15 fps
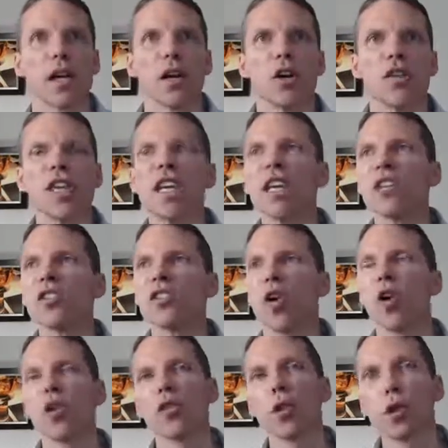These
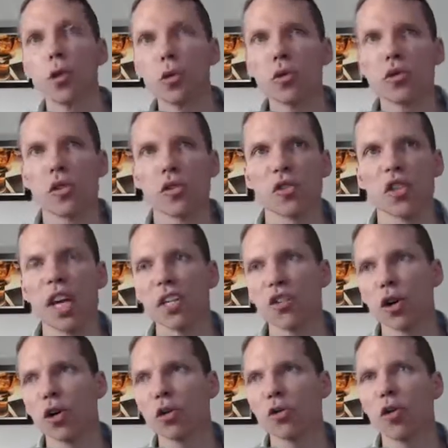are the losers that
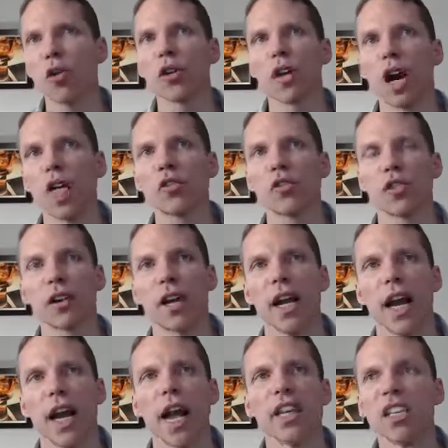turn on Hunter
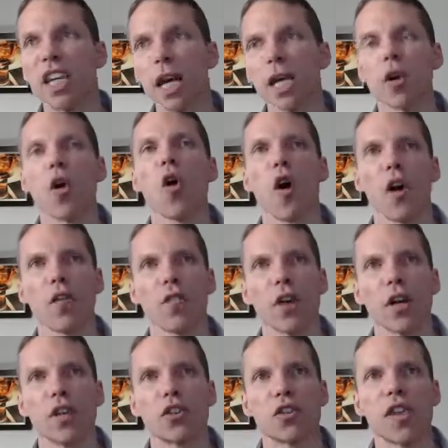and get off
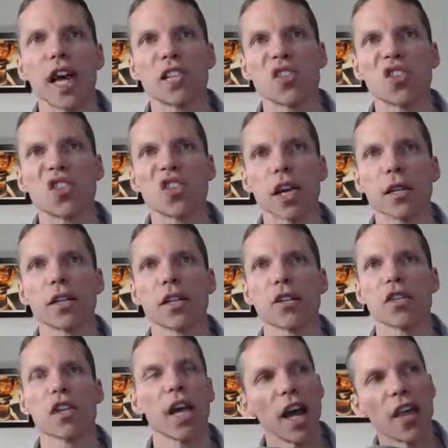to that sickness,
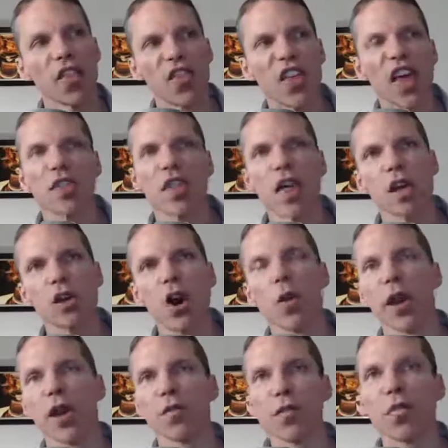and then they go
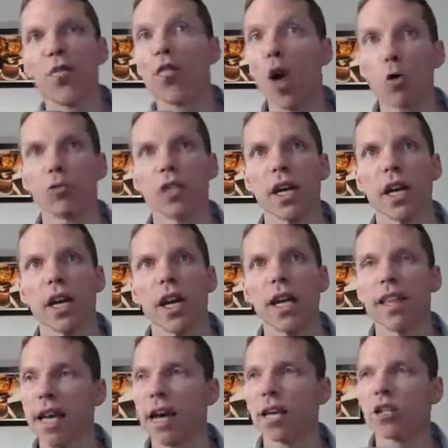and vote in
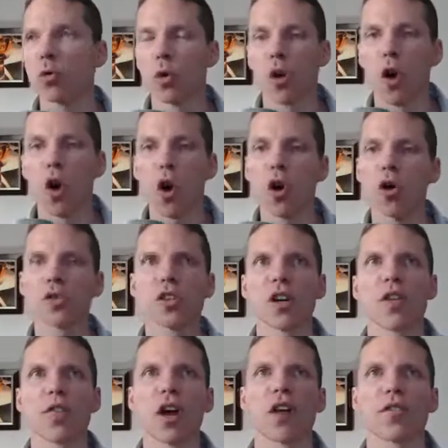the actual halls
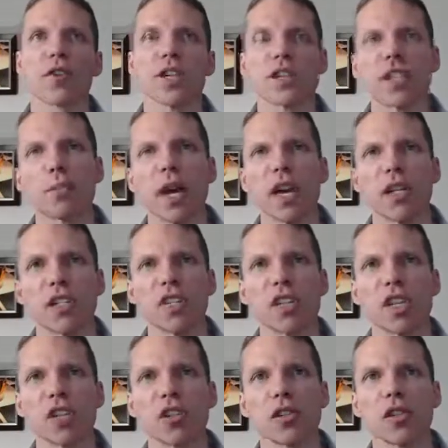of governance and make
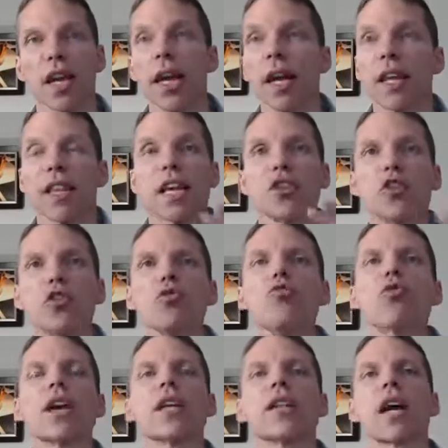decisions that you
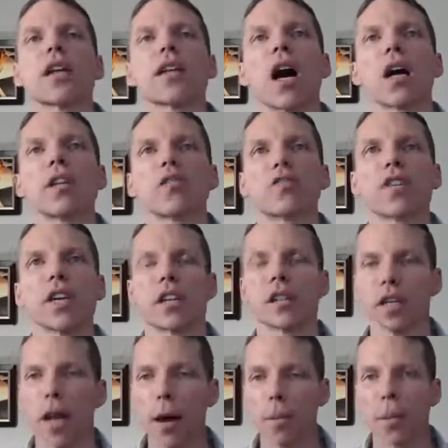cannot contradict.
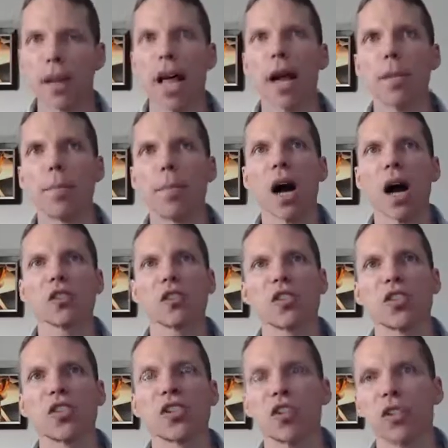Black box
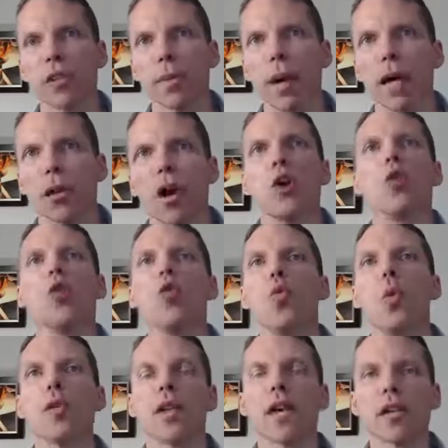decisions about who
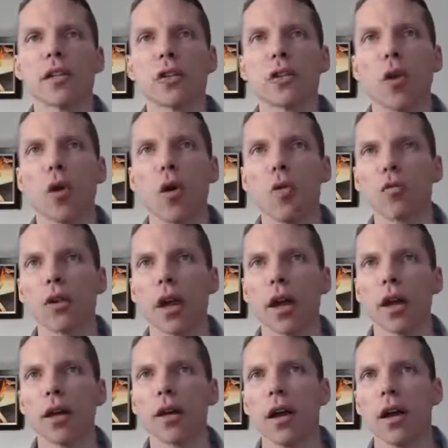will get to own
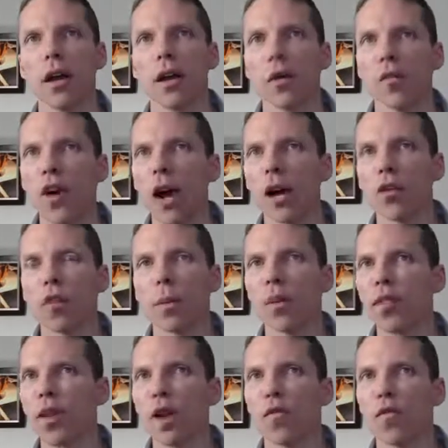a firearm and
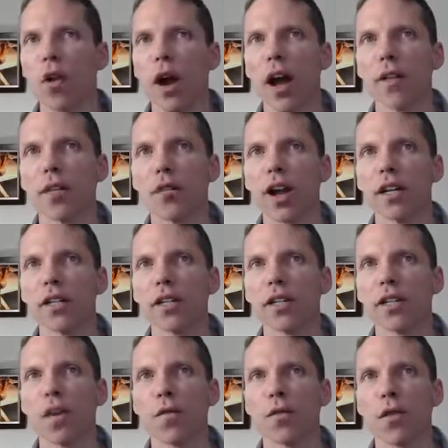therefore have a right to
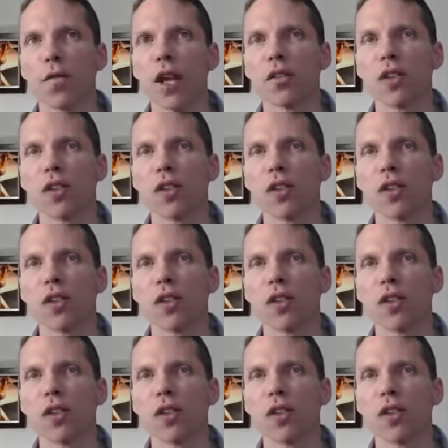self-defense,